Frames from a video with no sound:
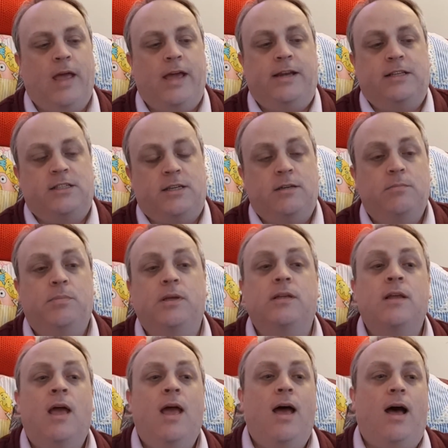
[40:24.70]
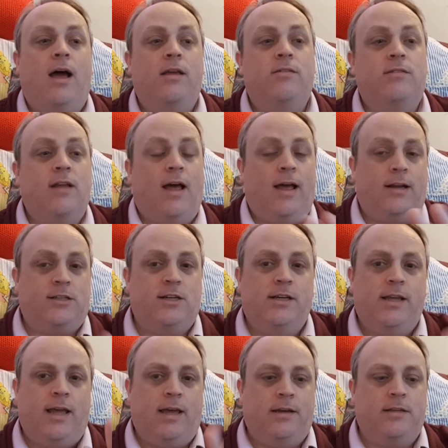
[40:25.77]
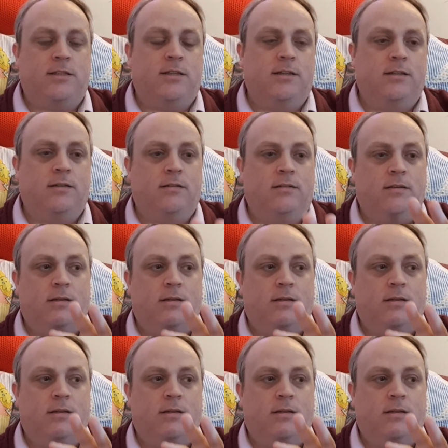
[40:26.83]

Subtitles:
editing, but I actually edited